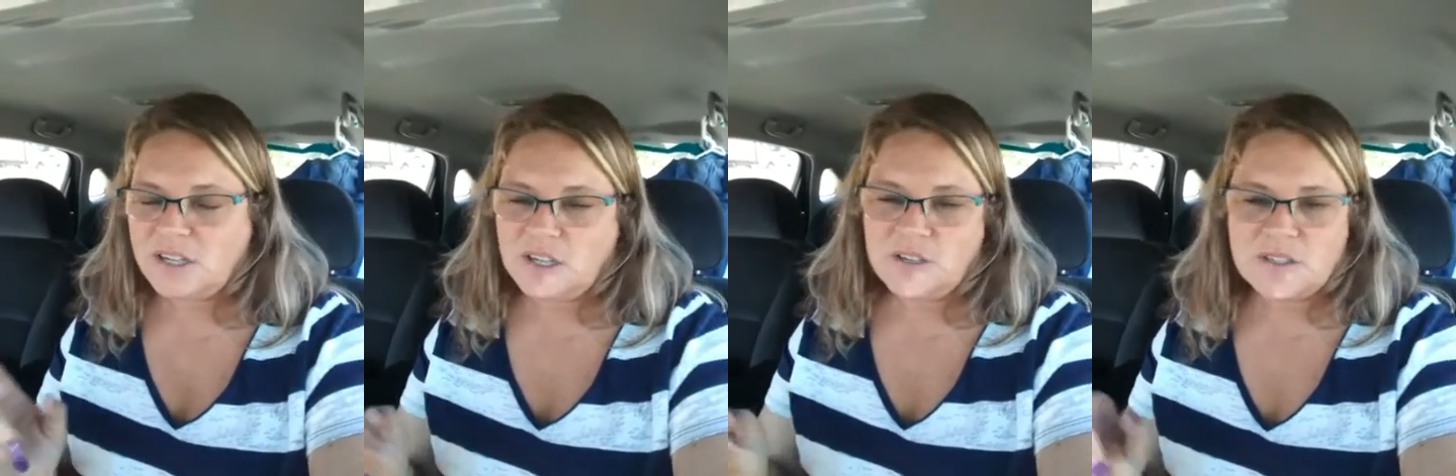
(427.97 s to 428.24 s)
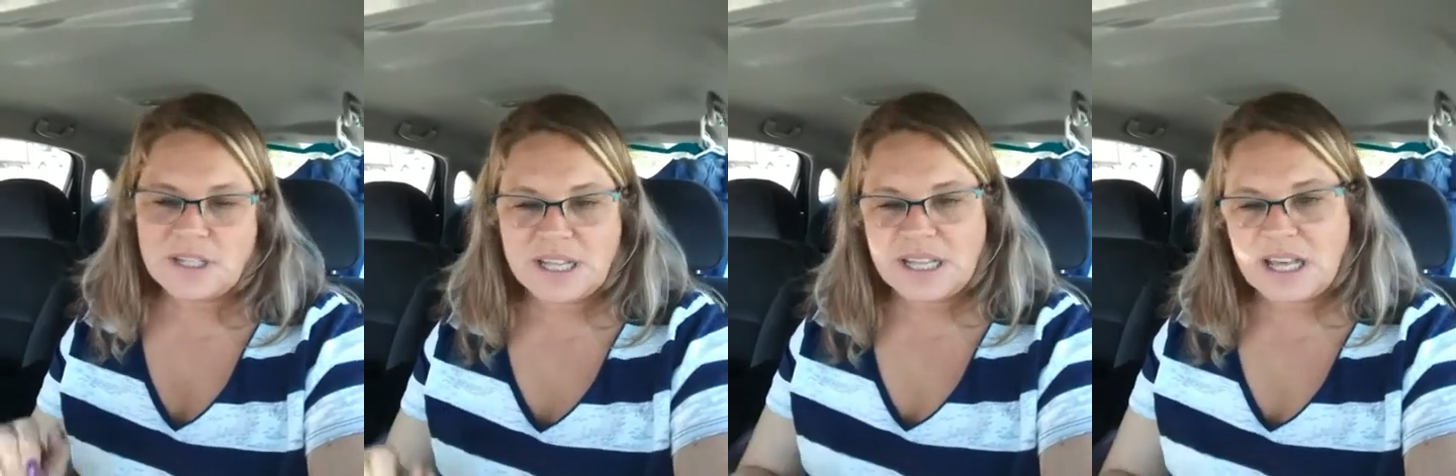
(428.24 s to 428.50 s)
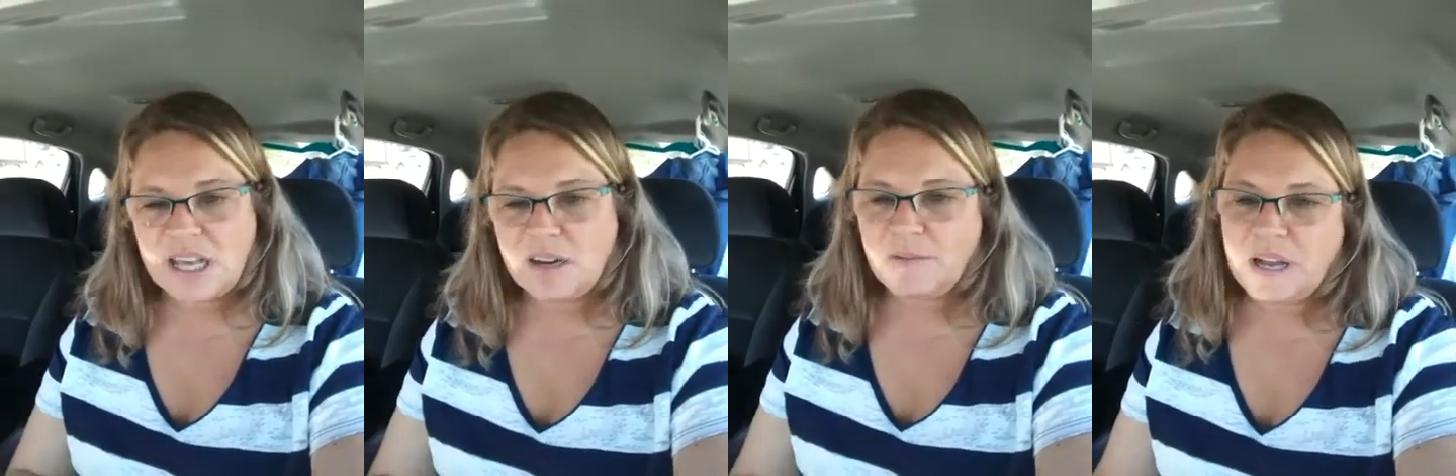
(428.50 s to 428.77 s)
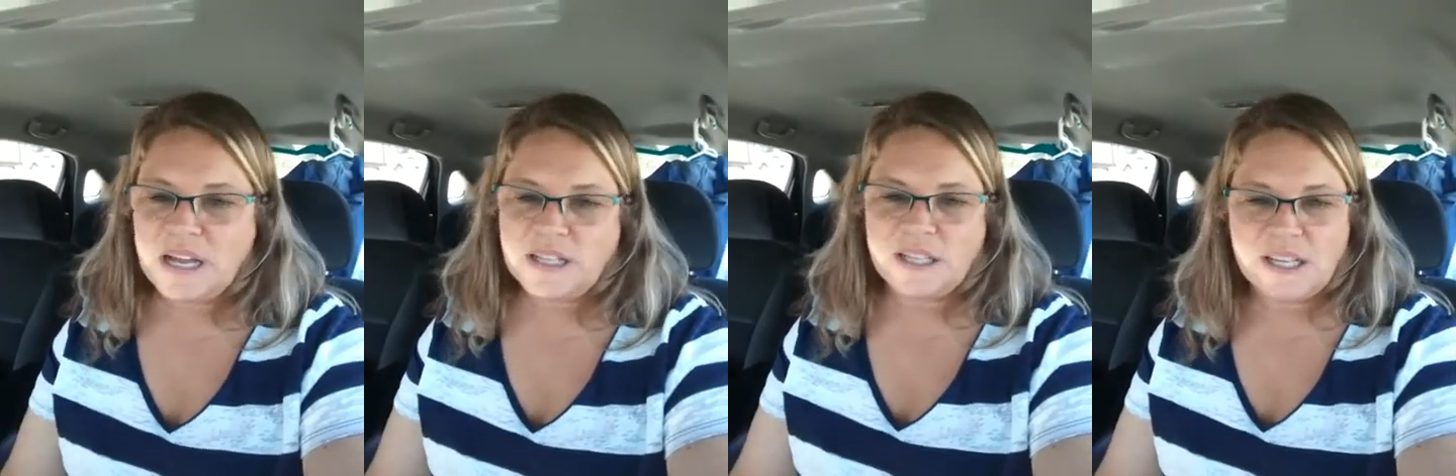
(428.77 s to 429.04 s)
don't say that
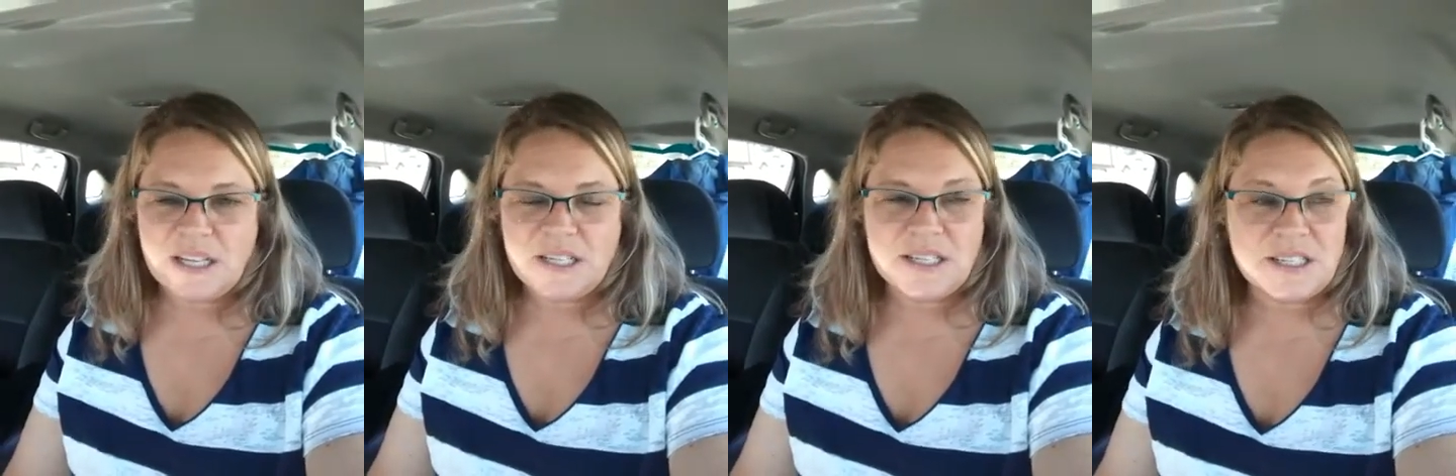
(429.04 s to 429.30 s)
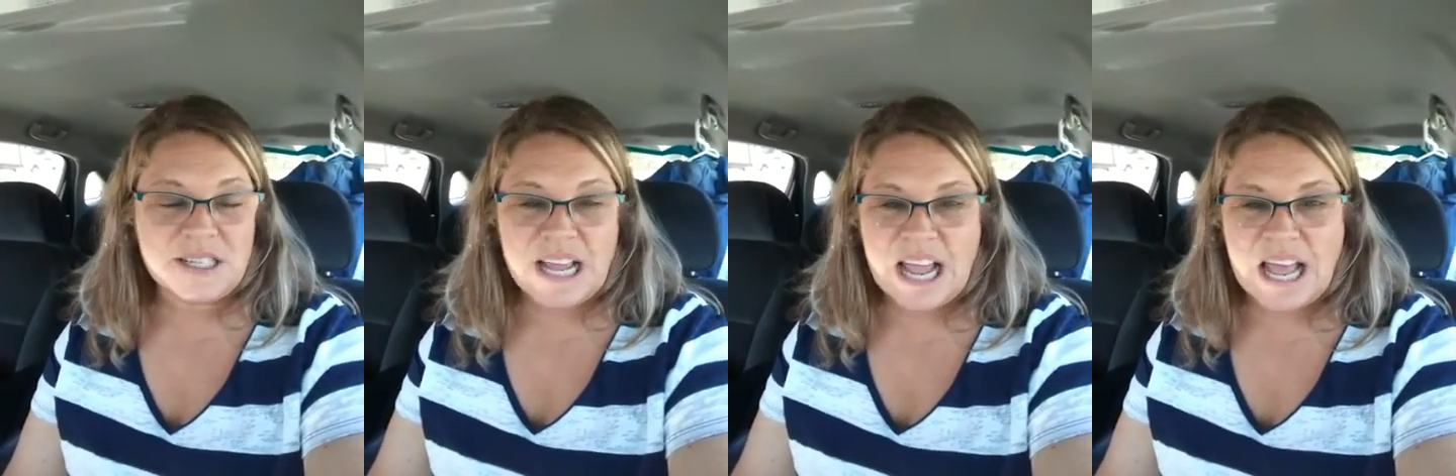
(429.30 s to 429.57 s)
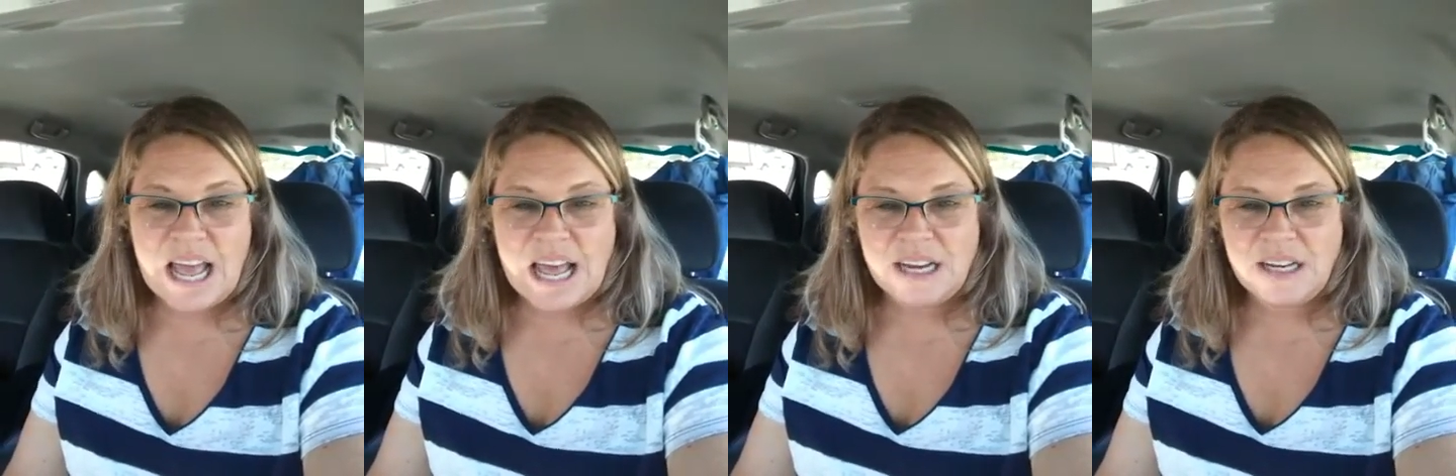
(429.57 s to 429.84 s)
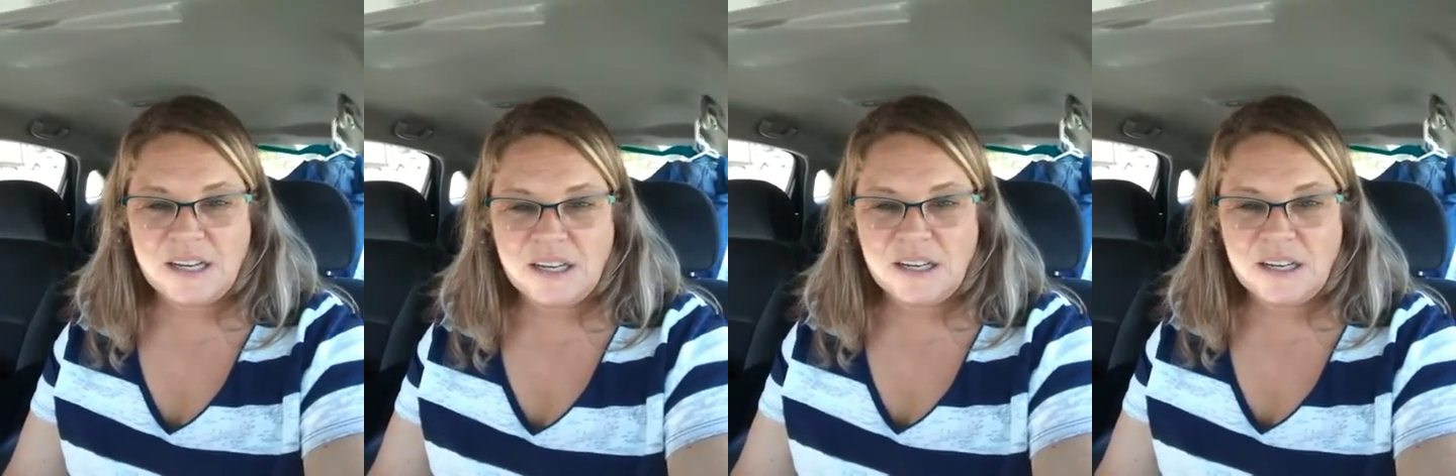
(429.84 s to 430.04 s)
about the kids' dad.